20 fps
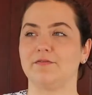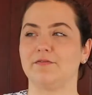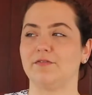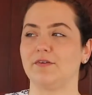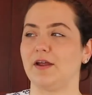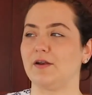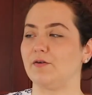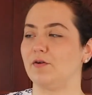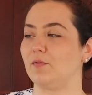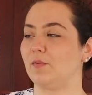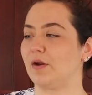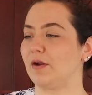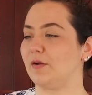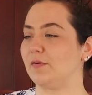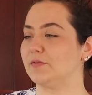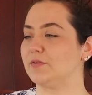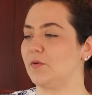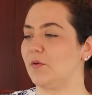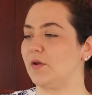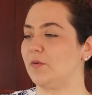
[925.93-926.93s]
I don't know where
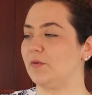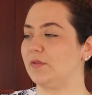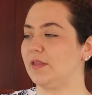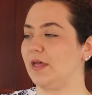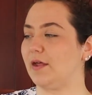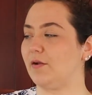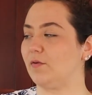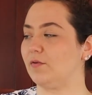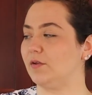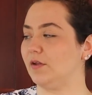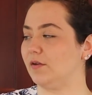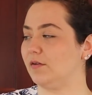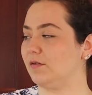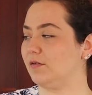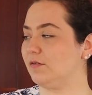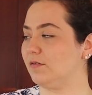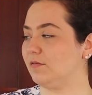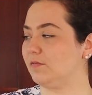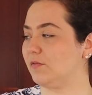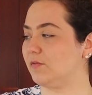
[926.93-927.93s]
I was going with that. Hold on.
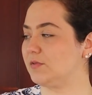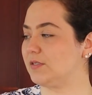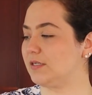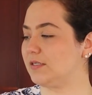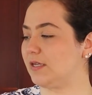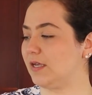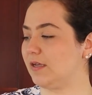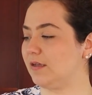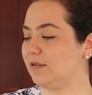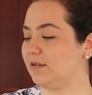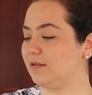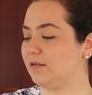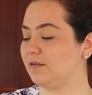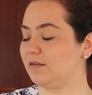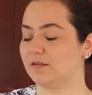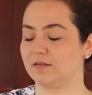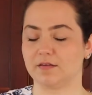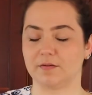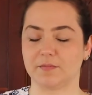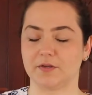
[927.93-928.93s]
What was I saying?
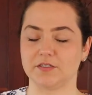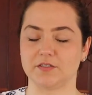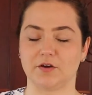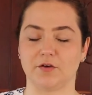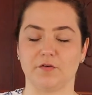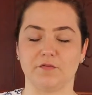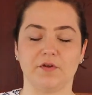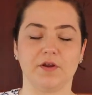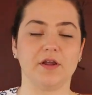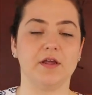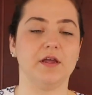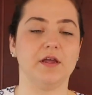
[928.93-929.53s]
I'm gonna start over.